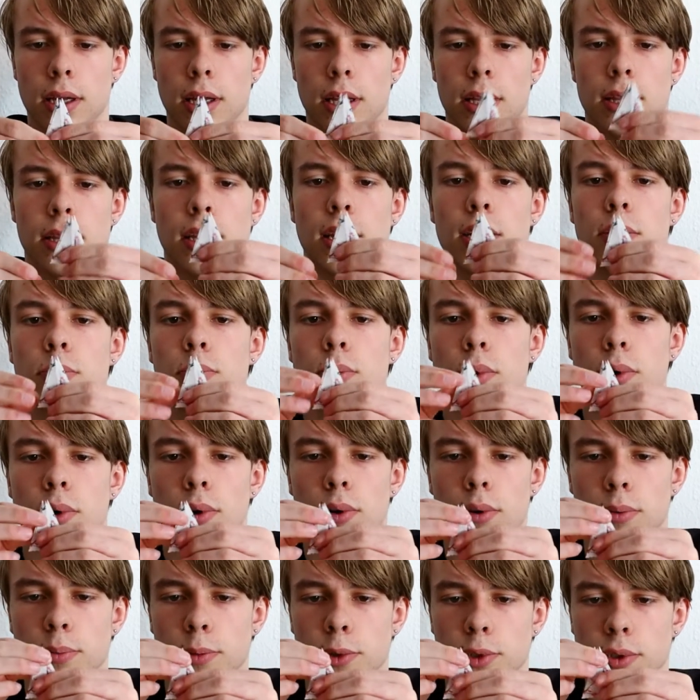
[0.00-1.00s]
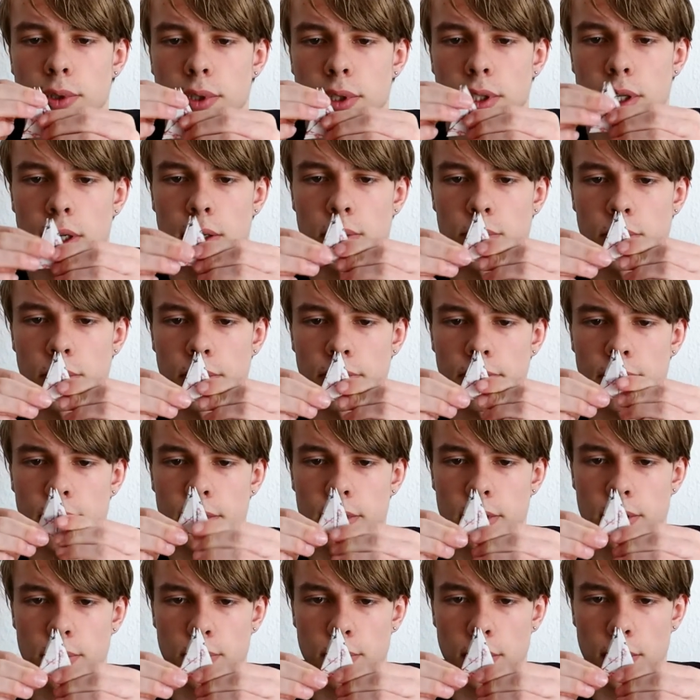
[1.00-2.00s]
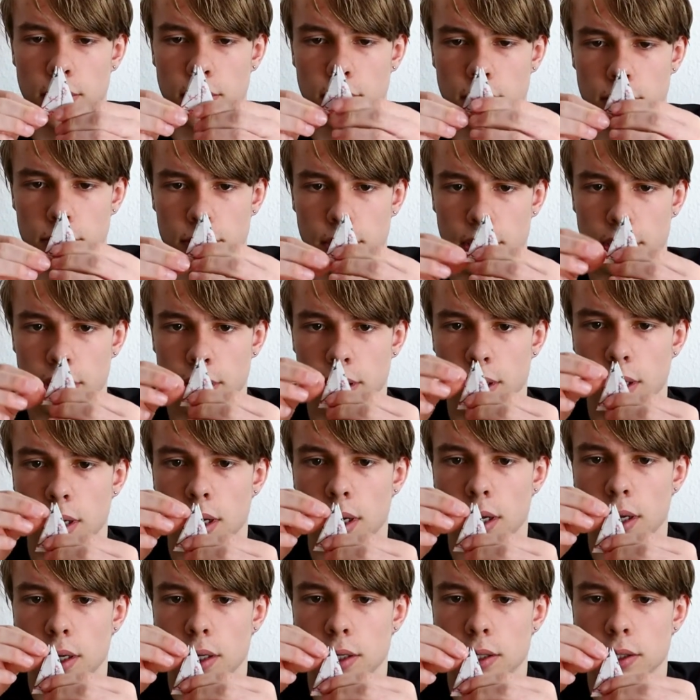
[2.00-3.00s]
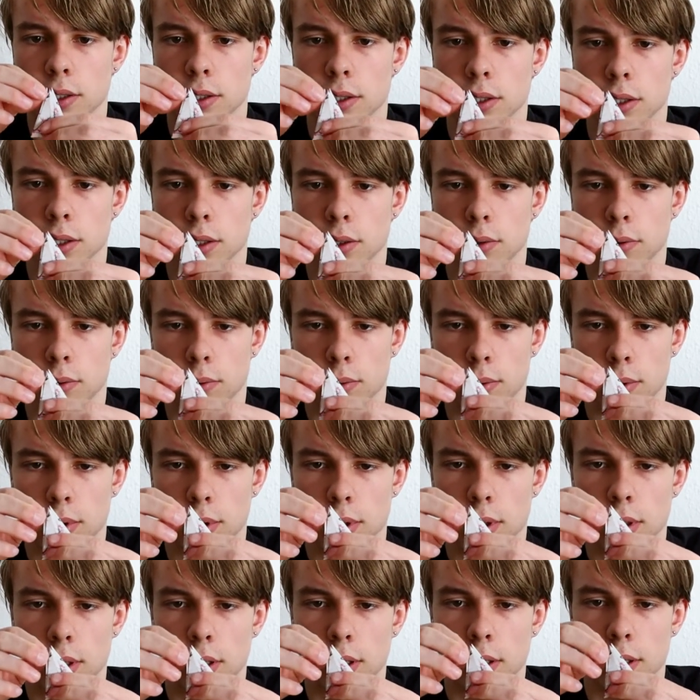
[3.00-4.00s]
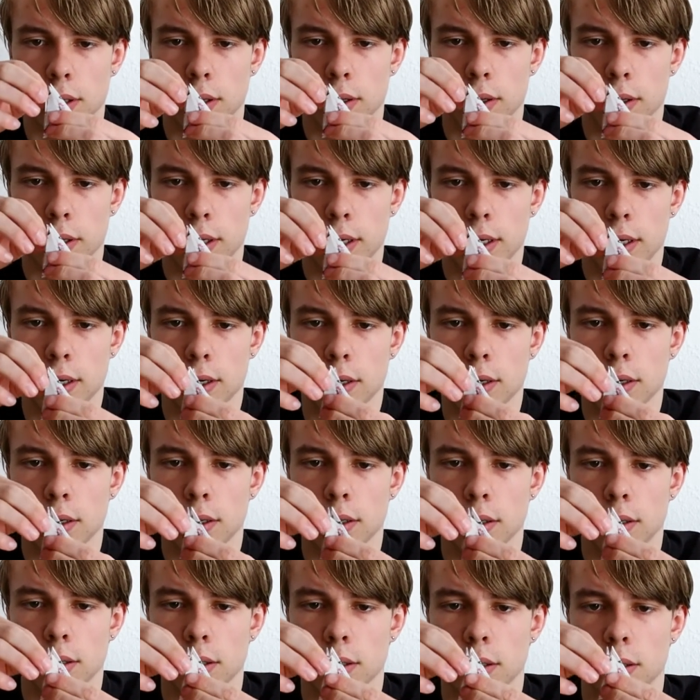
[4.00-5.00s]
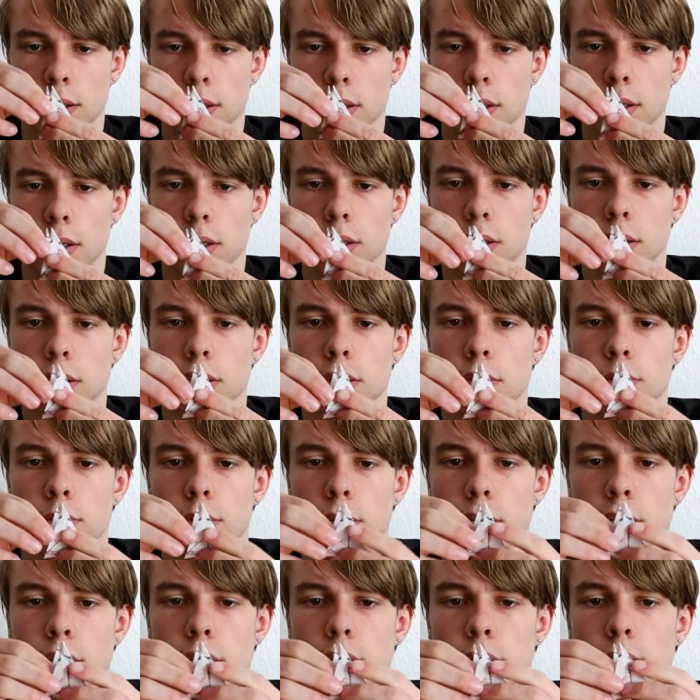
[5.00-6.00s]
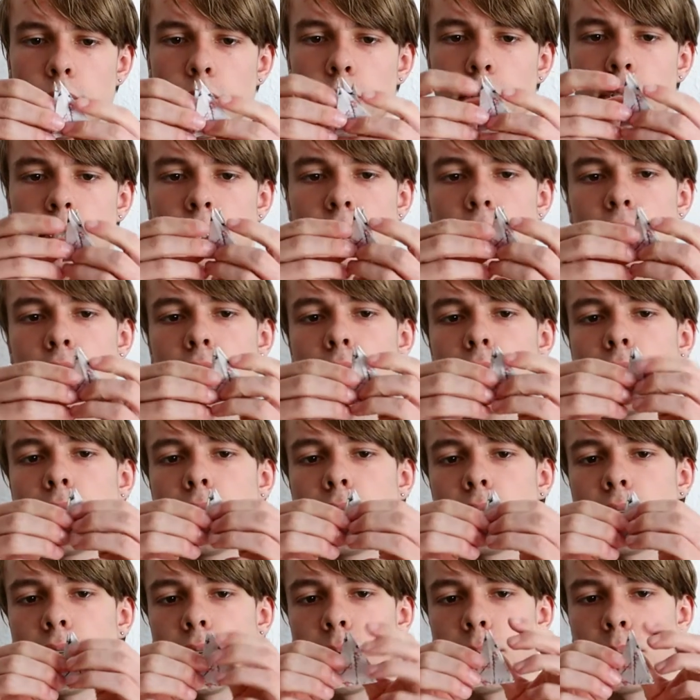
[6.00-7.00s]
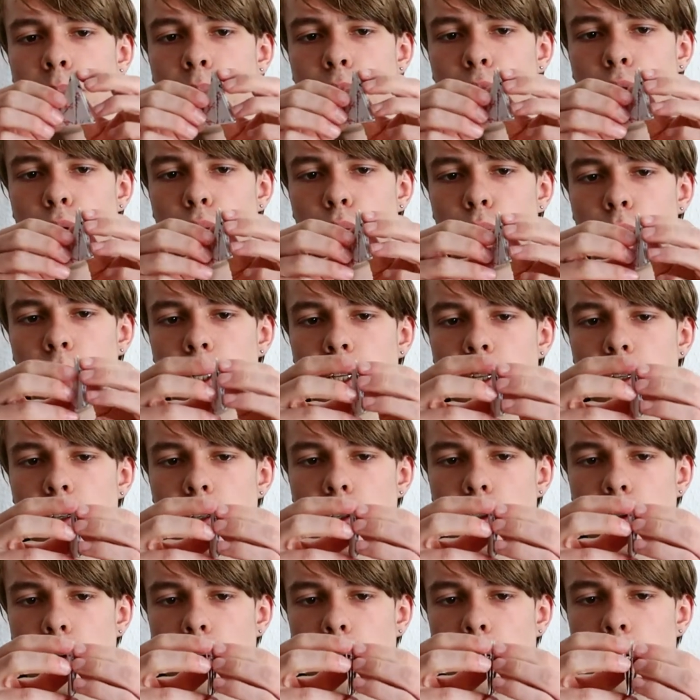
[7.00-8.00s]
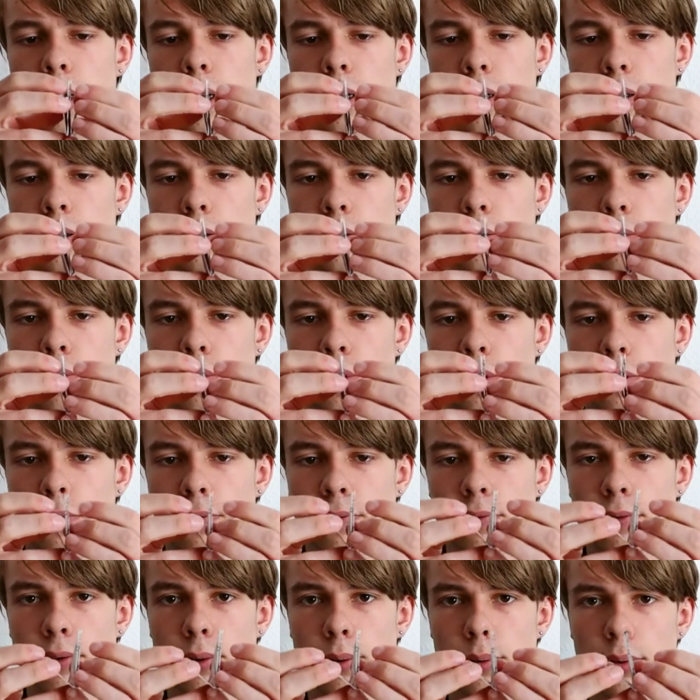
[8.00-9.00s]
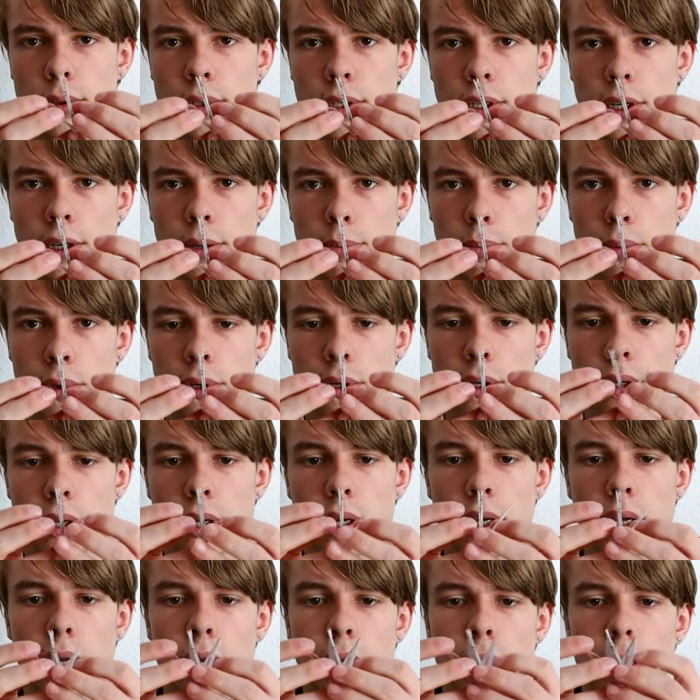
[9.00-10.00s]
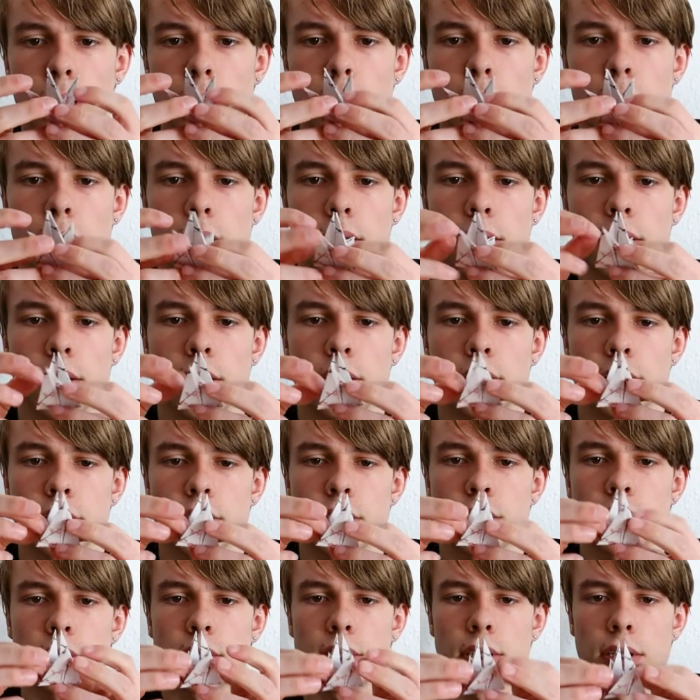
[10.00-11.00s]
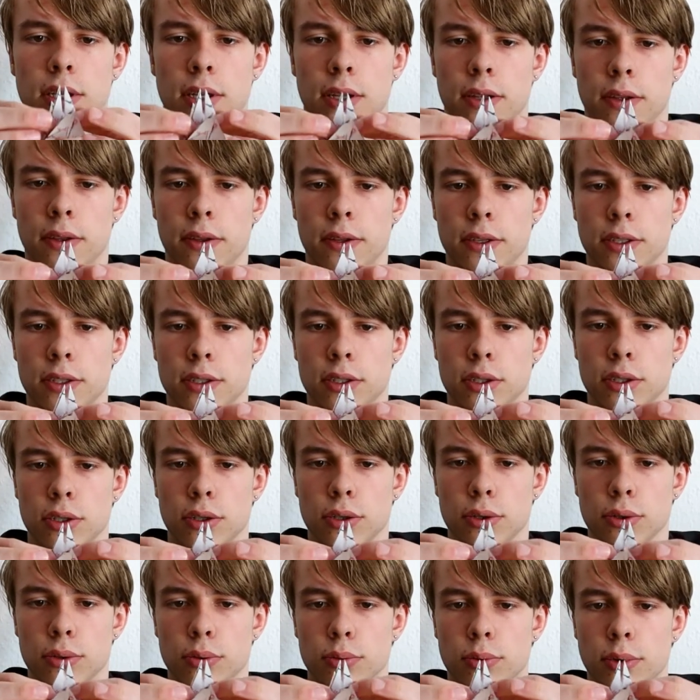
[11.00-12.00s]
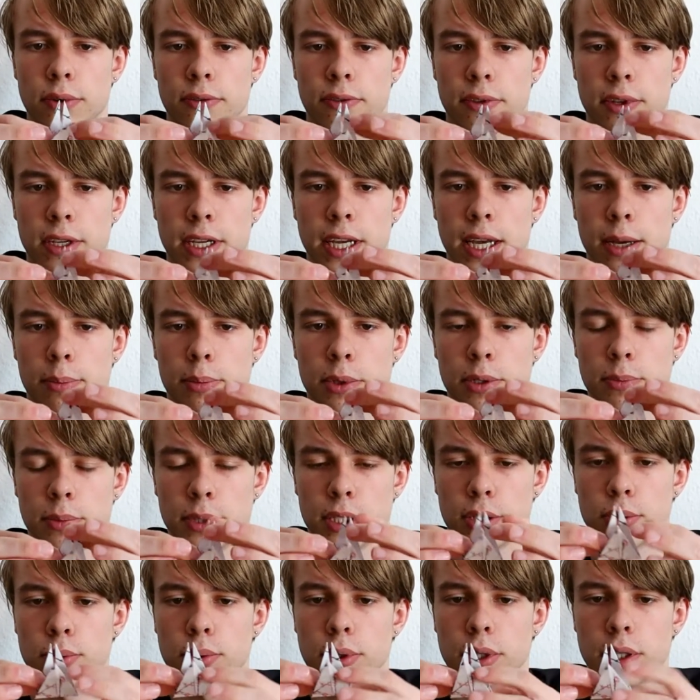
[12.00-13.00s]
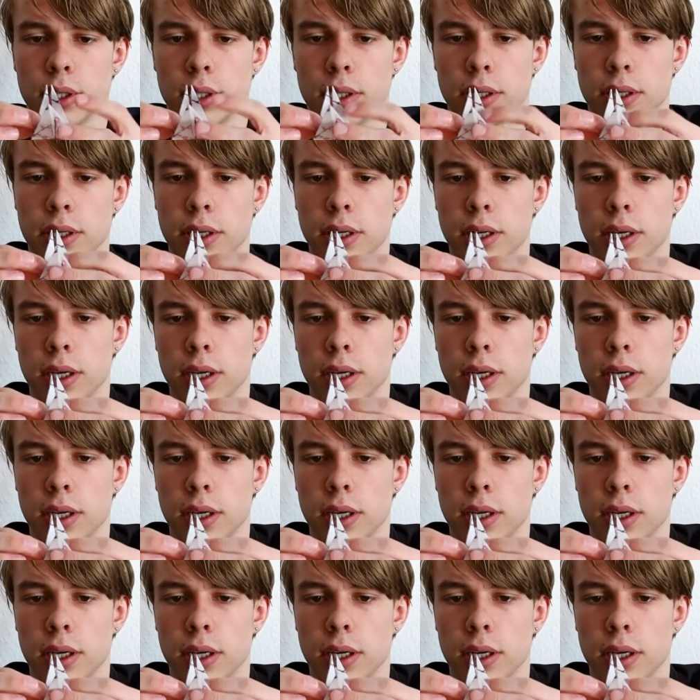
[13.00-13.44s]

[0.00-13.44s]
And then we're almost done with this one already. So then you want to go essentially between the triangles you just folded up. There's these 2 with the gap in between.